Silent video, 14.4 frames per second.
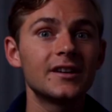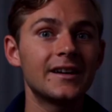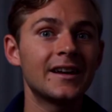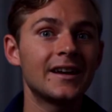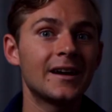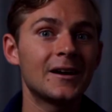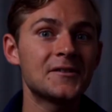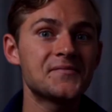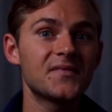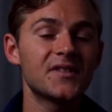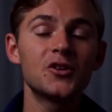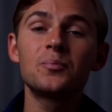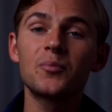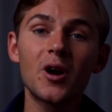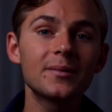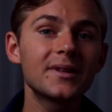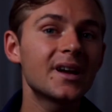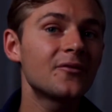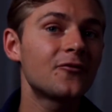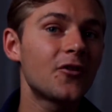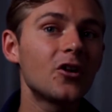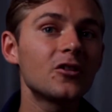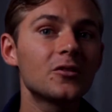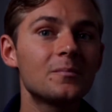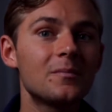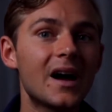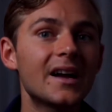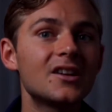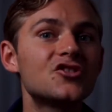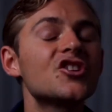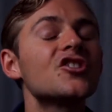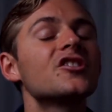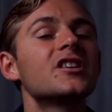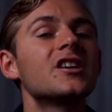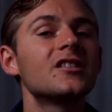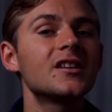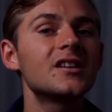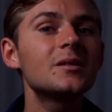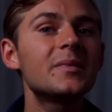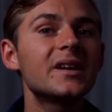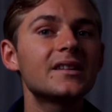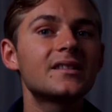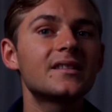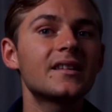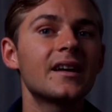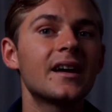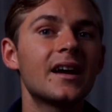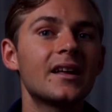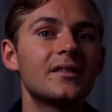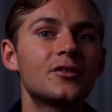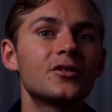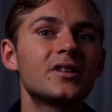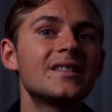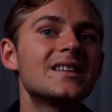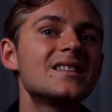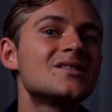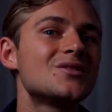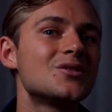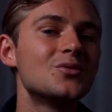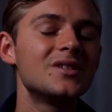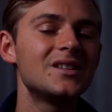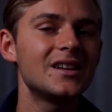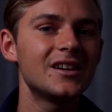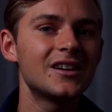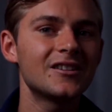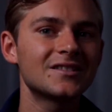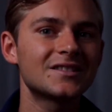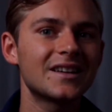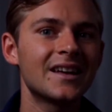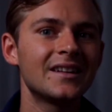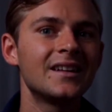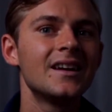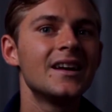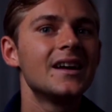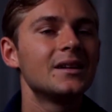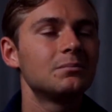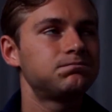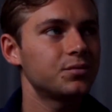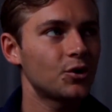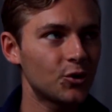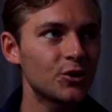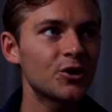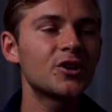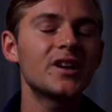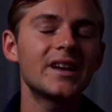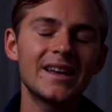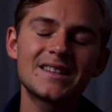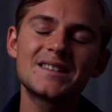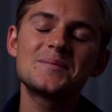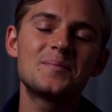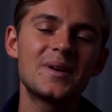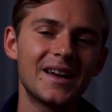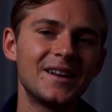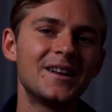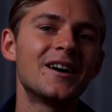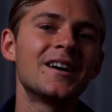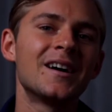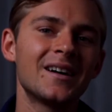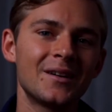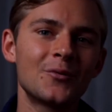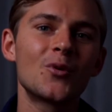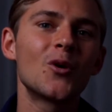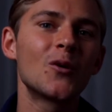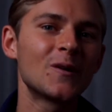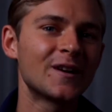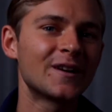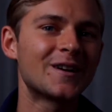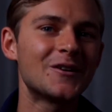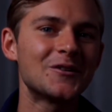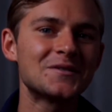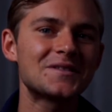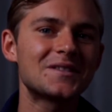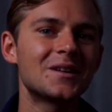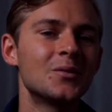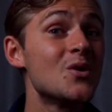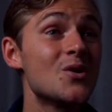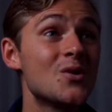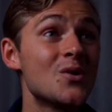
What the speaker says: You probably have followed my journey a little bit during these 2 years. And boy, it's been a roller coaster.